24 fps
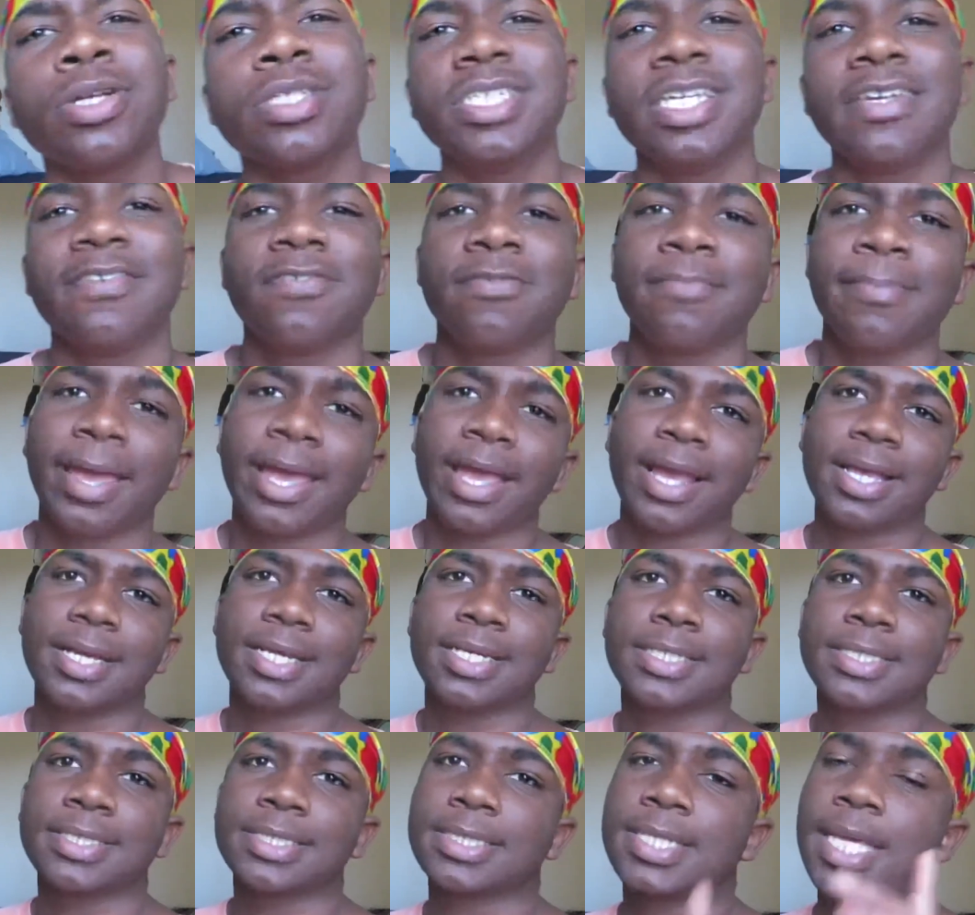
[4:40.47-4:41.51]
TV, man,
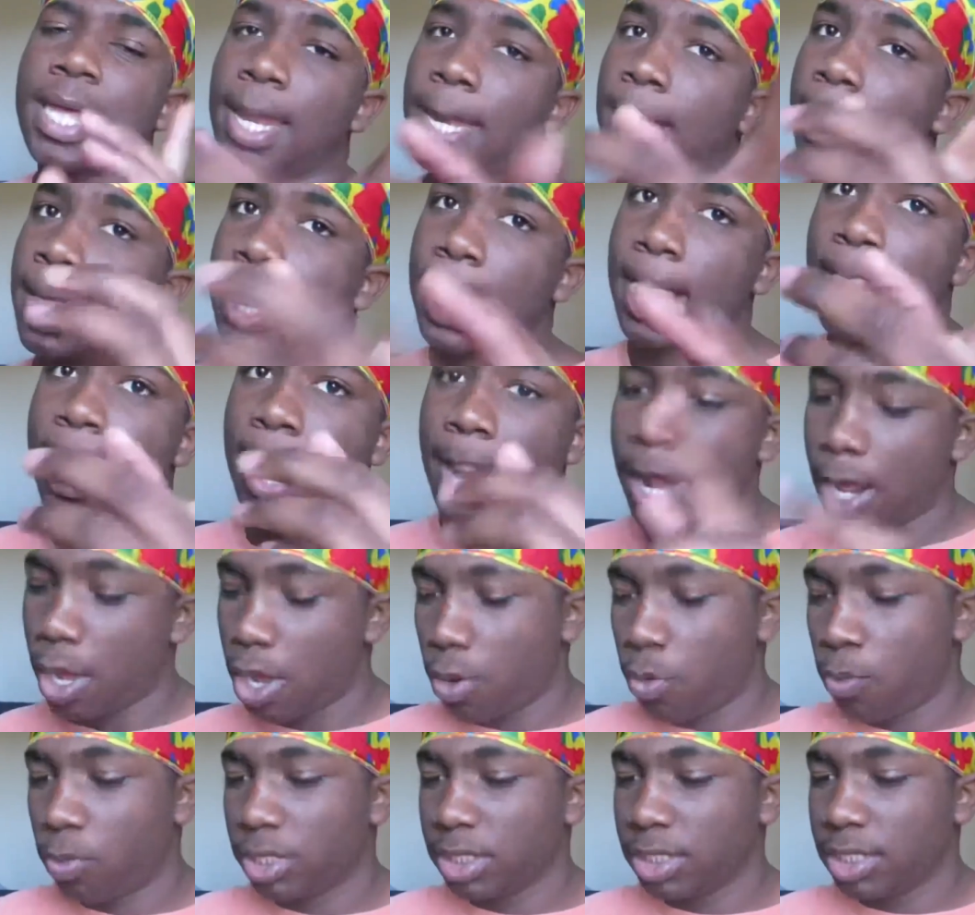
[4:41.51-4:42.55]
cause
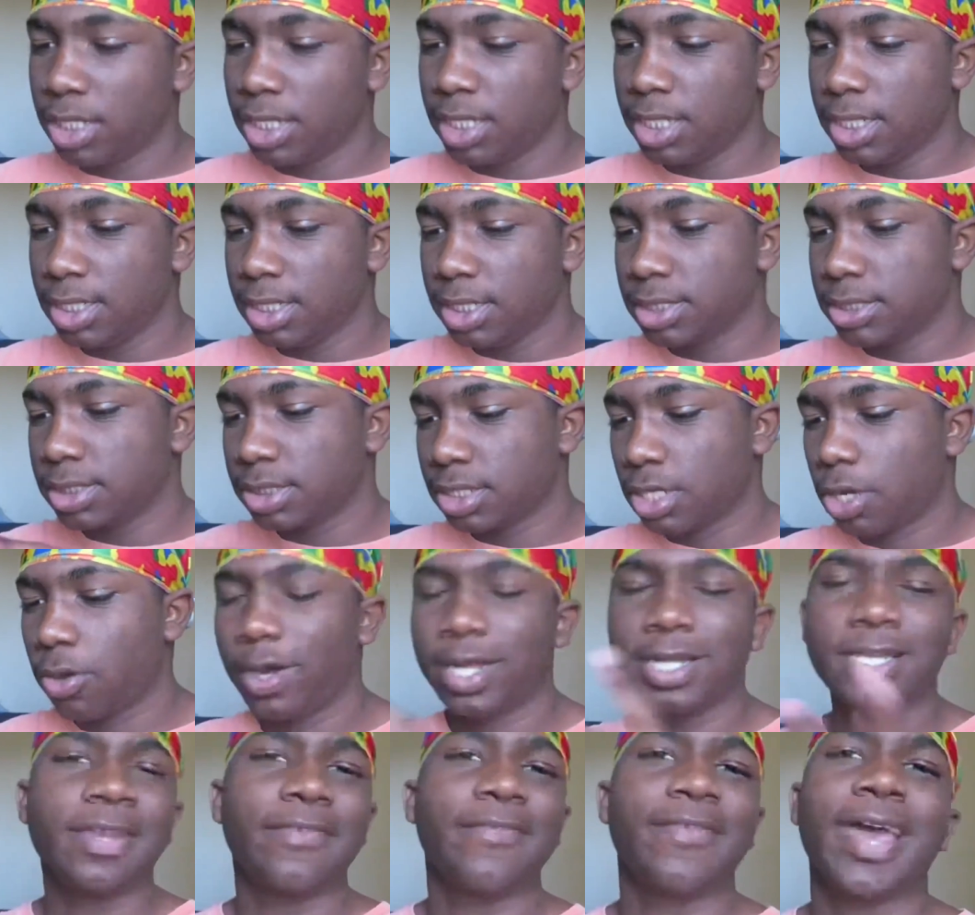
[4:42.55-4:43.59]
one of these, oh,
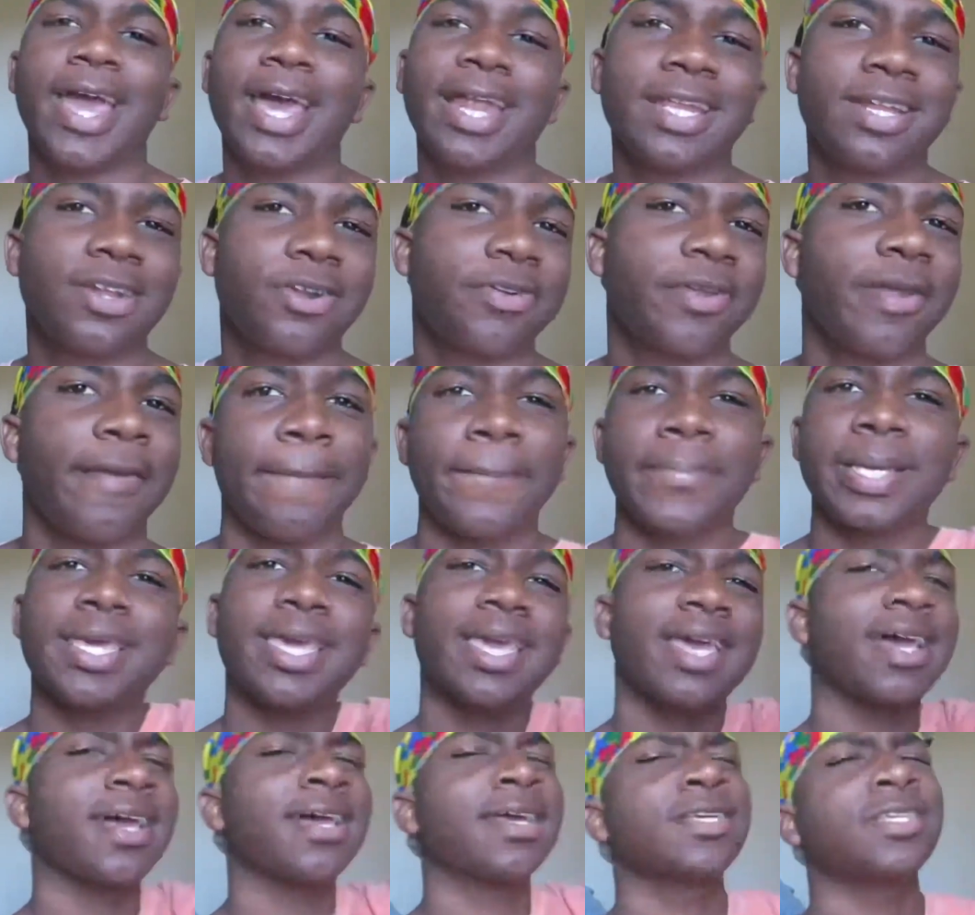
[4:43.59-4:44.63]
I didn't even add it on there. But
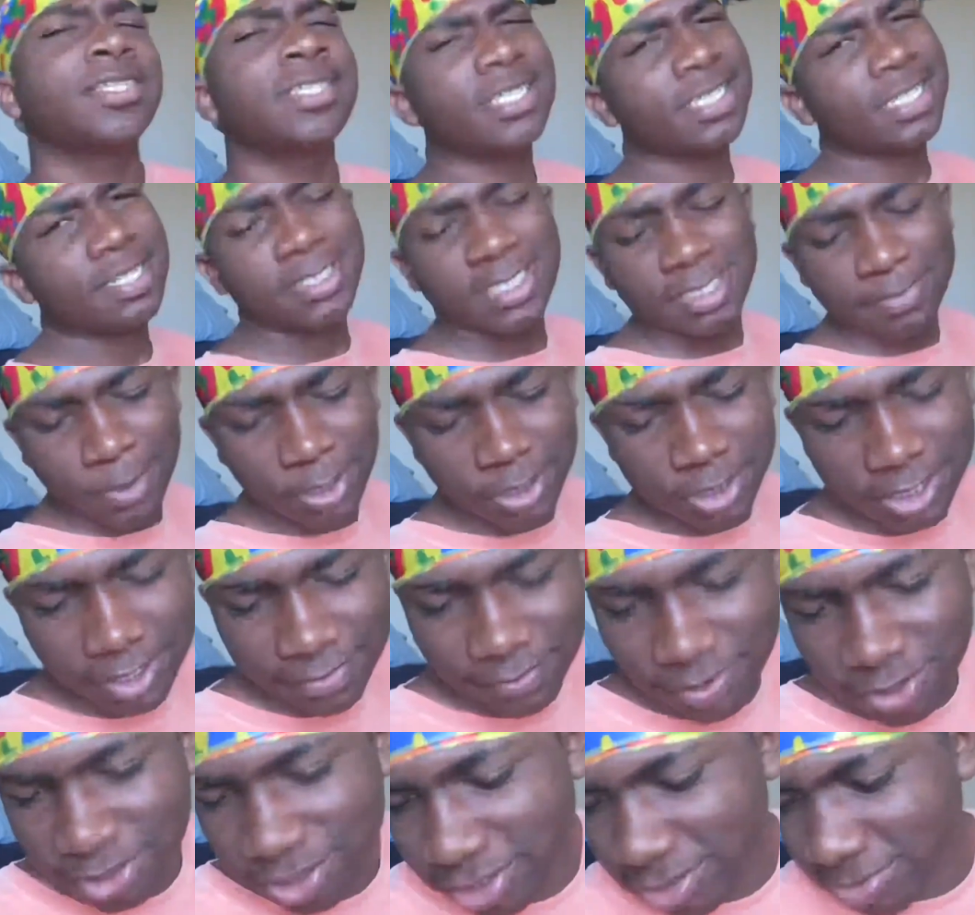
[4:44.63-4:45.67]
yeah, get a smart
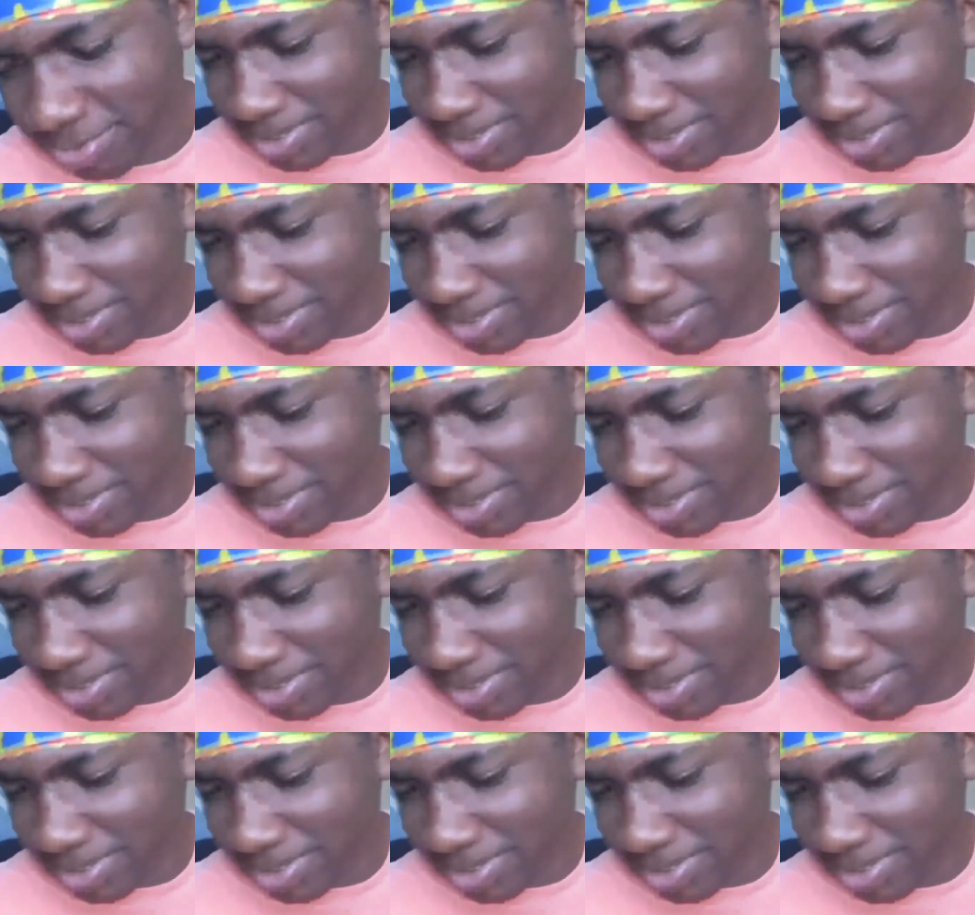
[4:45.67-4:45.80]
TV, you know what I'm